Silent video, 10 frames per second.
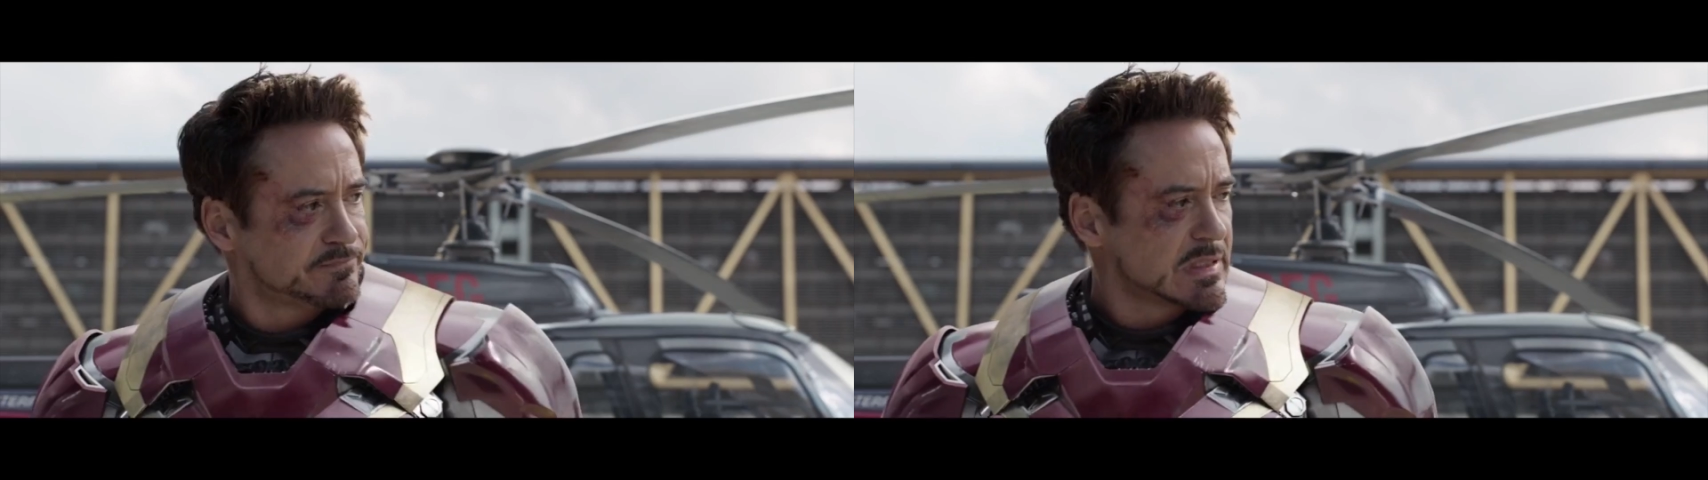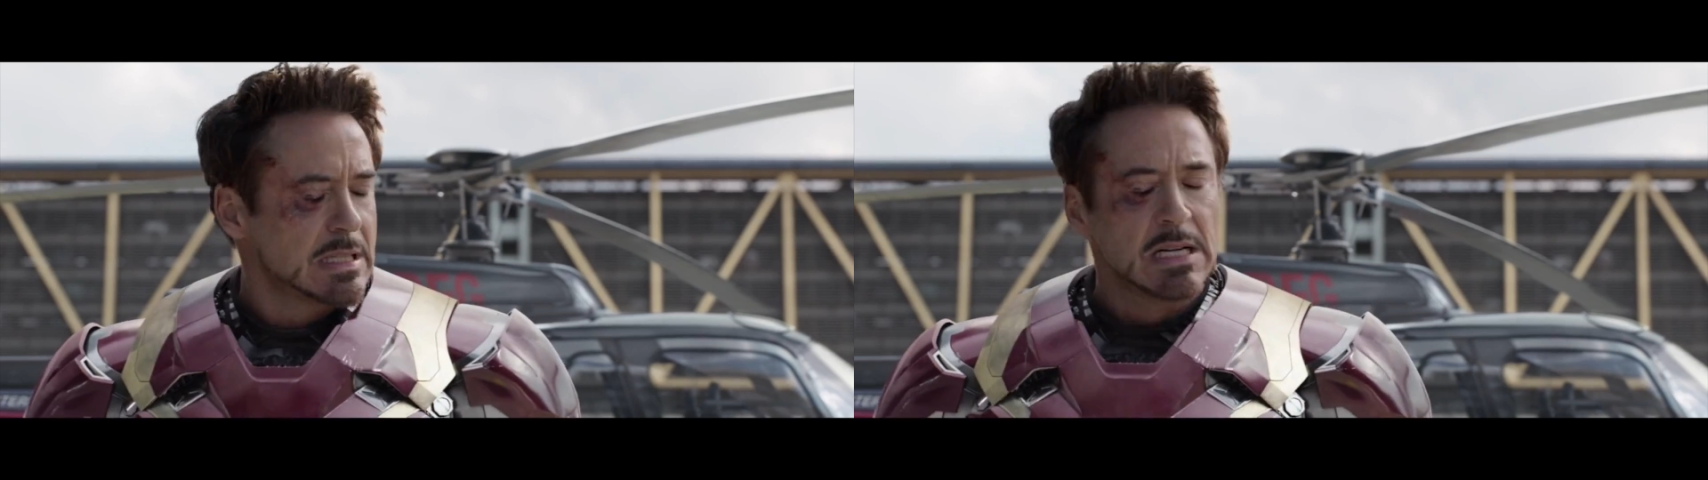
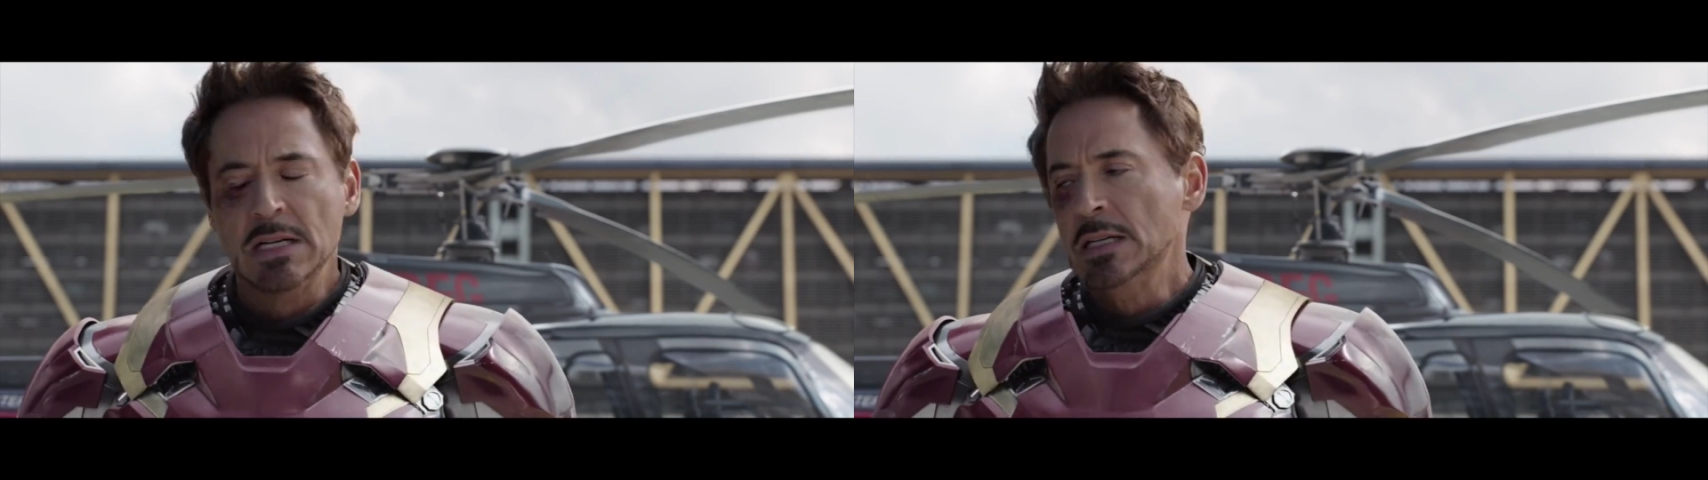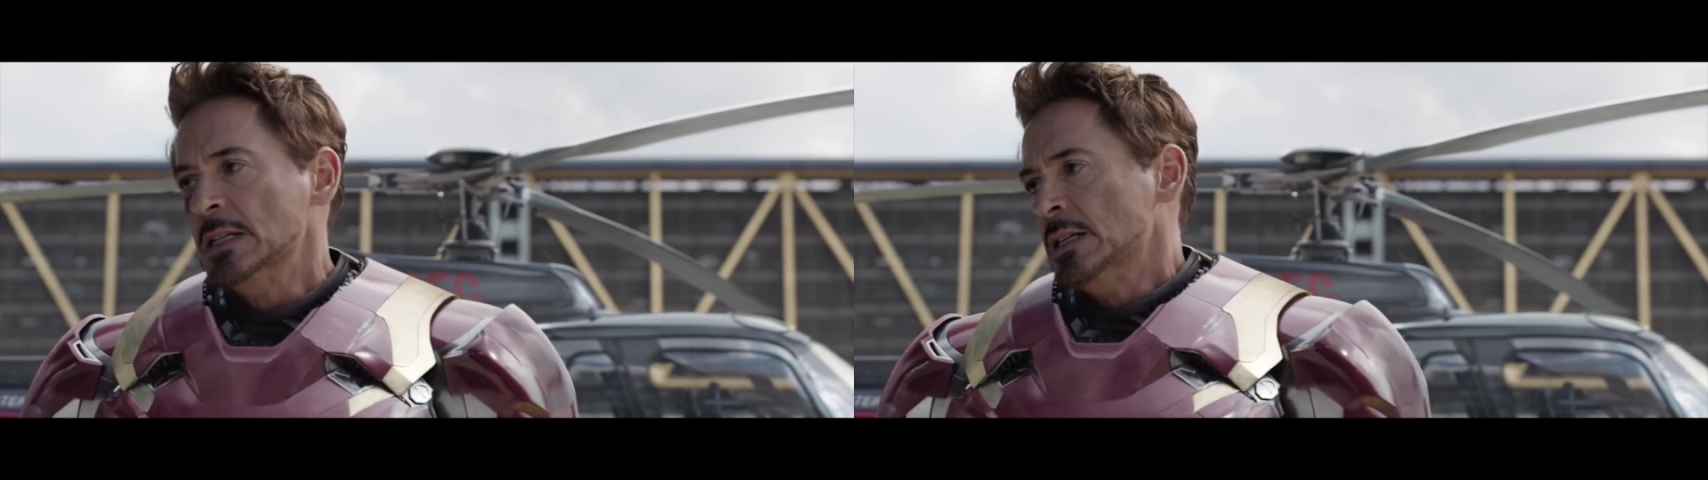
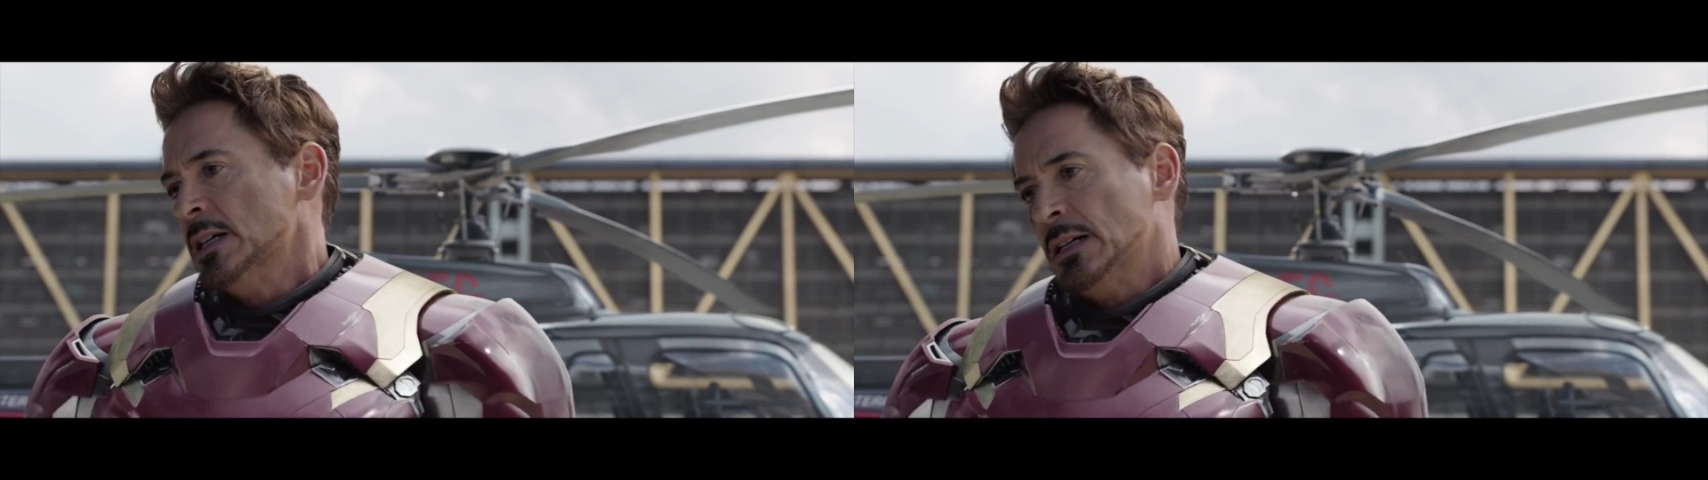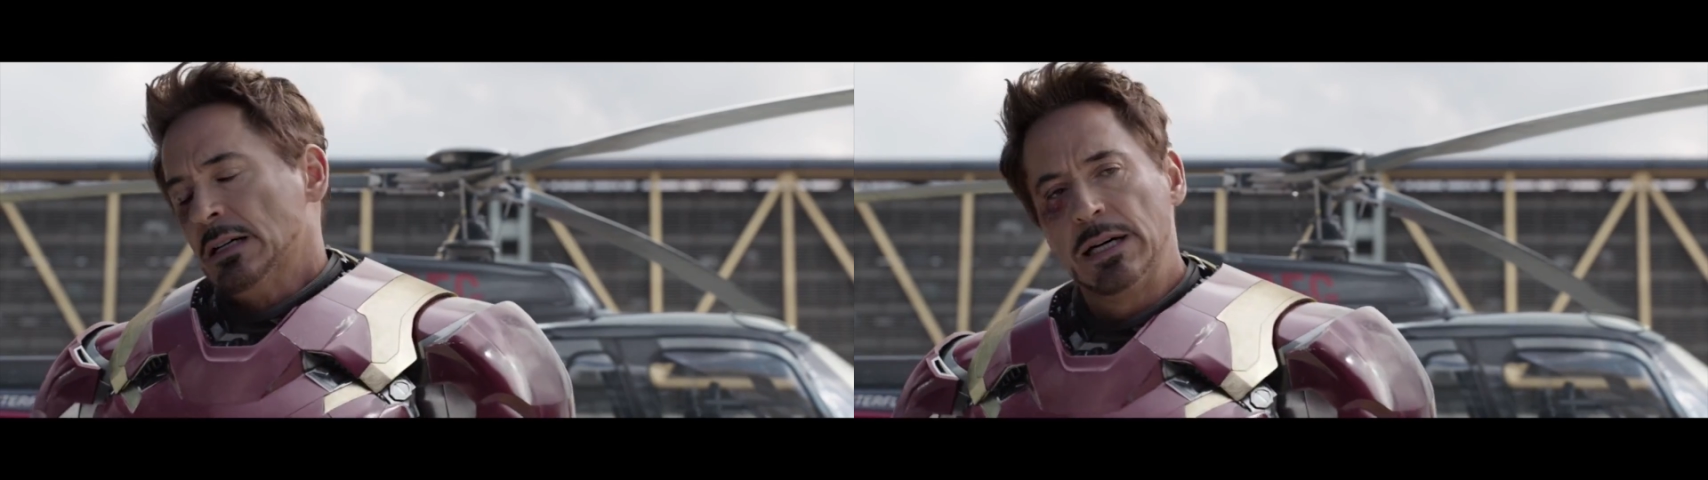goofy Iron
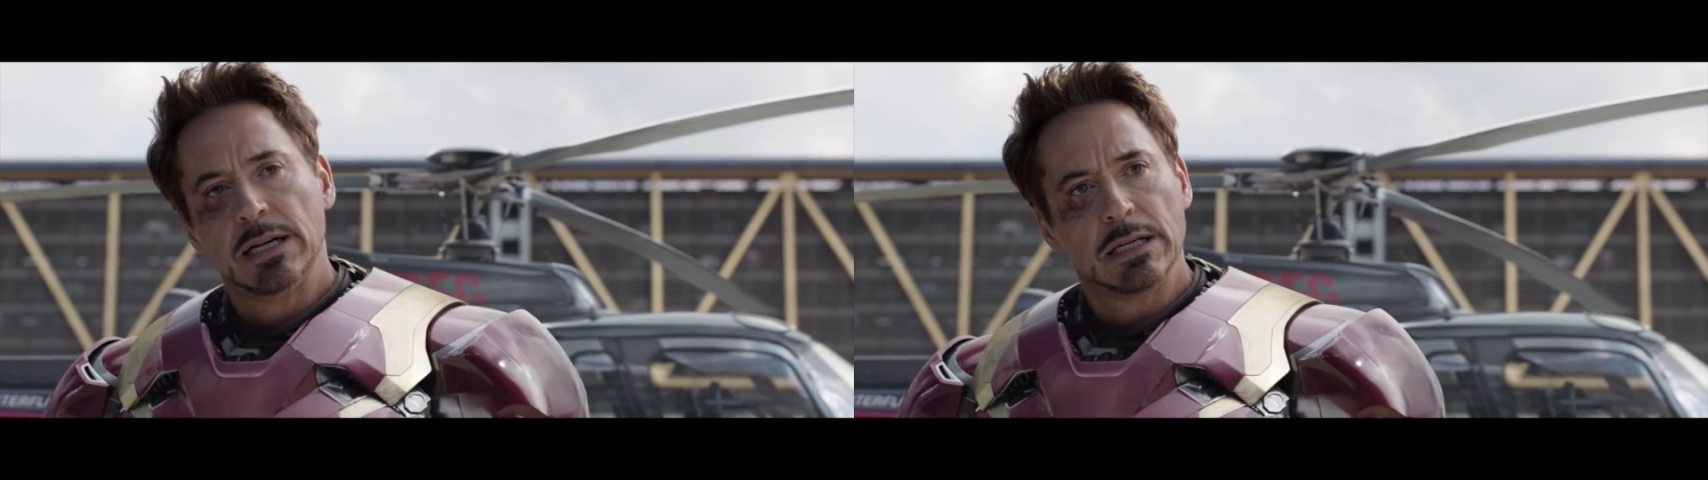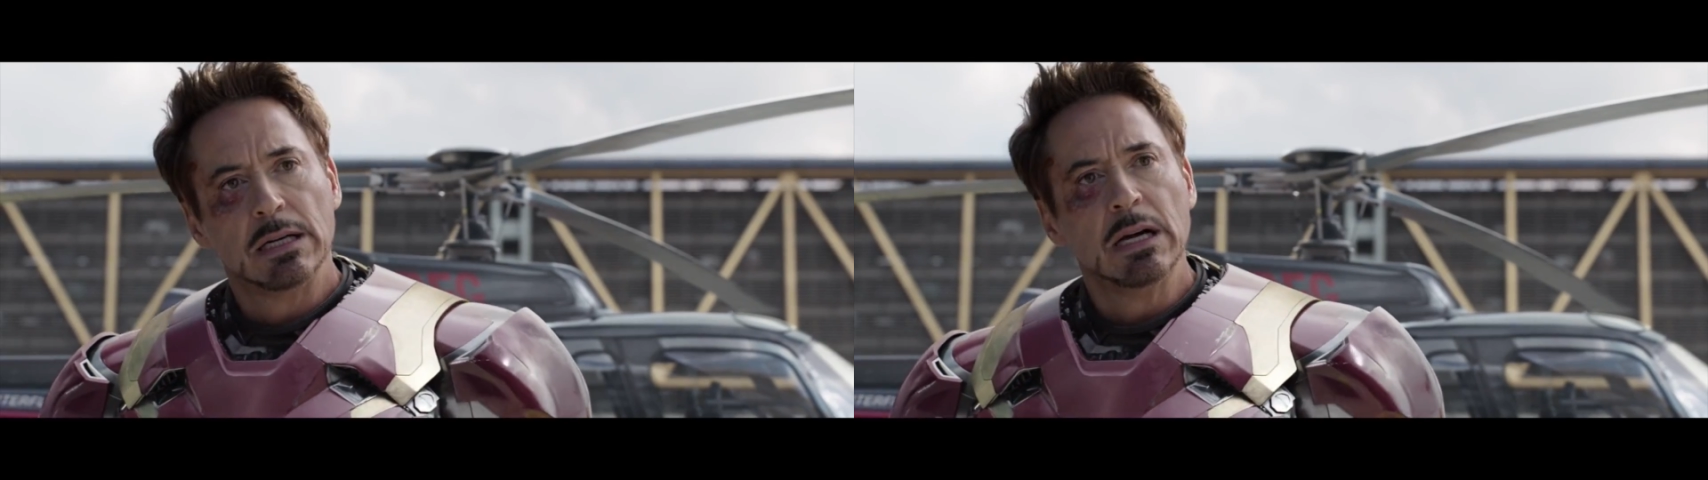Man
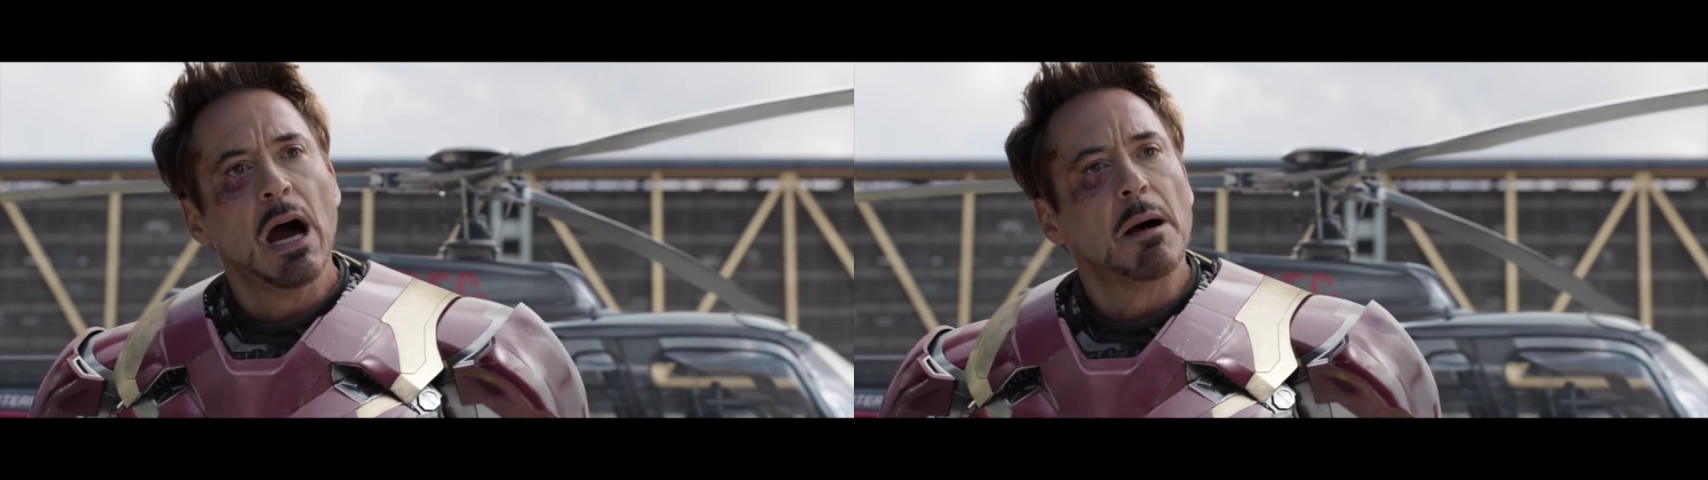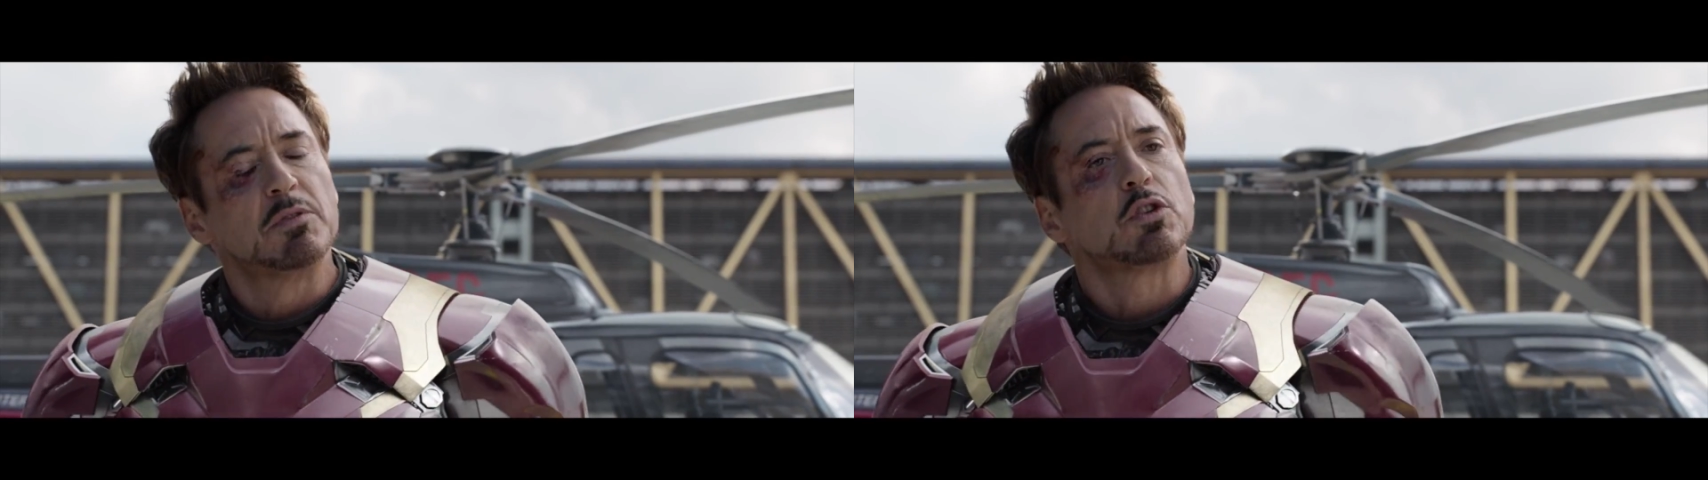whose
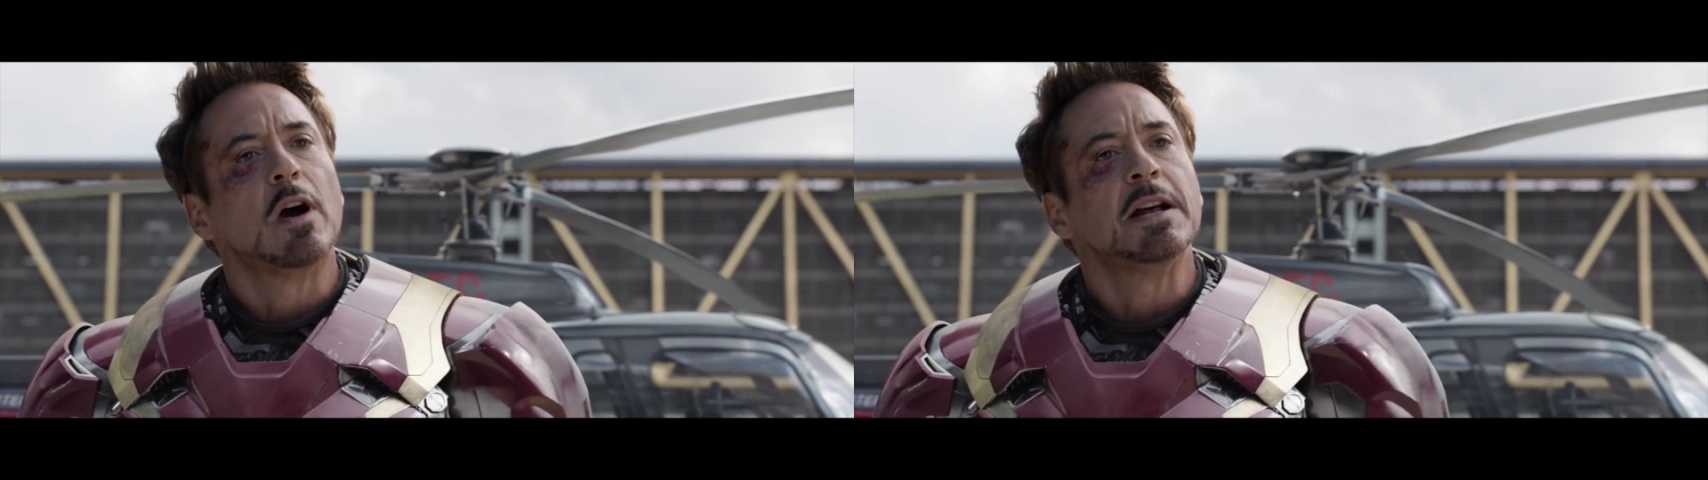head's not in the